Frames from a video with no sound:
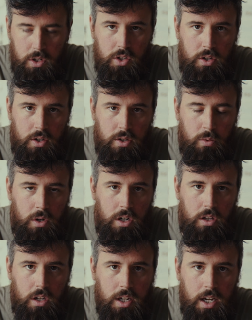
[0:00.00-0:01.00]
which is also what
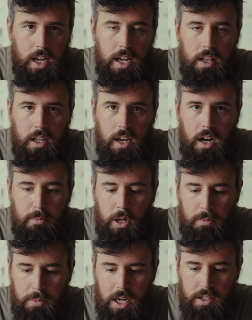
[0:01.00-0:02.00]
you're looking at in the
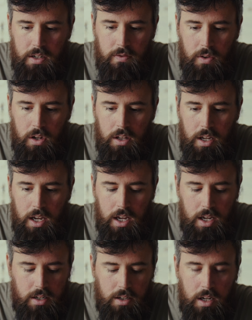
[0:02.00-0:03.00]
camera by default
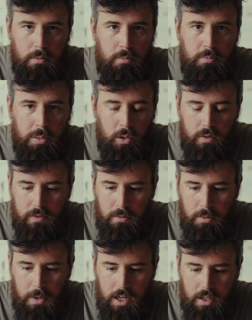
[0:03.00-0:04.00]
and can pull from
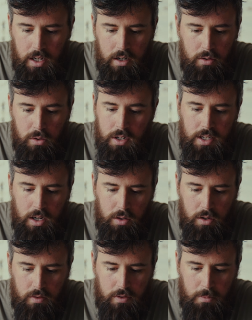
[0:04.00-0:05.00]
the metadata or
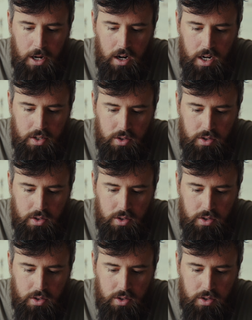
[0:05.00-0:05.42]
download from ARRI.